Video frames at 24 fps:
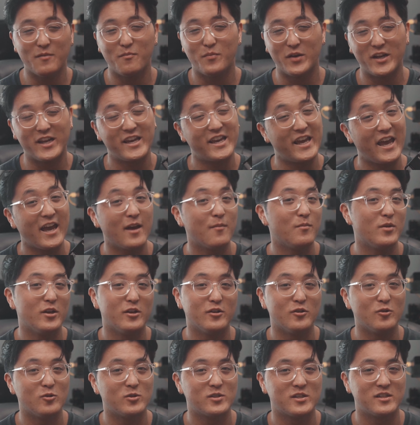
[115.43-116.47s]
but it can be a
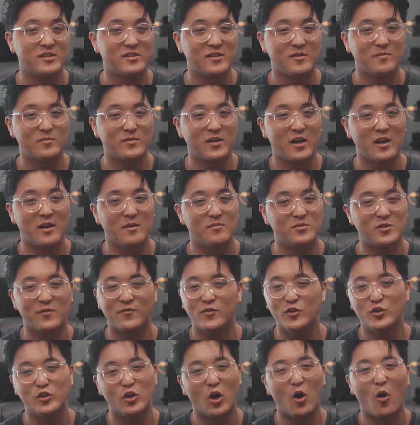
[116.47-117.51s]
nuisance sometimes if
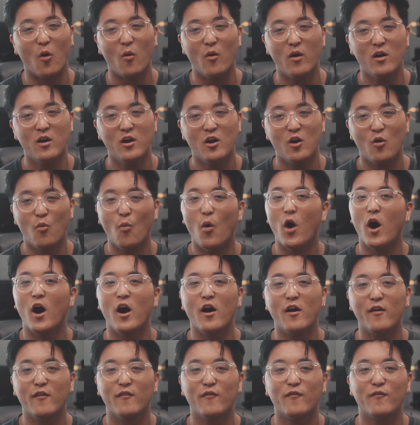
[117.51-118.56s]
you don't
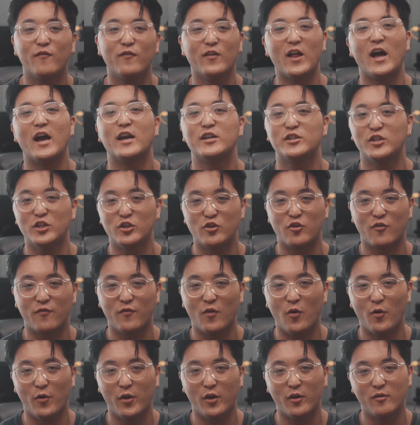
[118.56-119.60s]
want flash in your
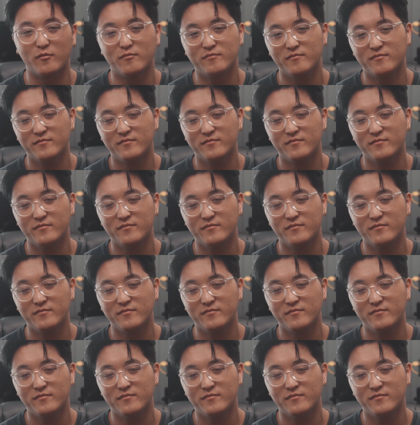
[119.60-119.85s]
photo.